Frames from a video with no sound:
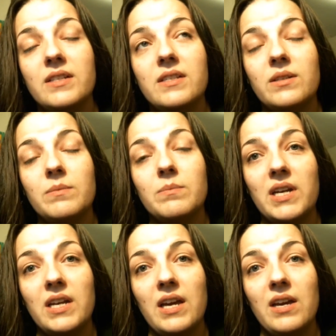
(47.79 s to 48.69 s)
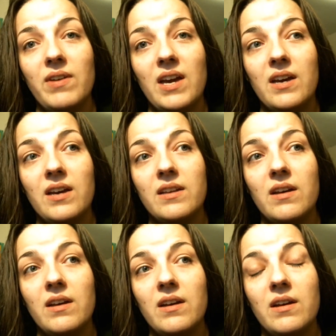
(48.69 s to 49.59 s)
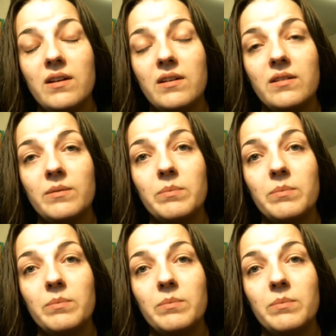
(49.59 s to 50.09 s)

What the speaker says: Dylan might have had a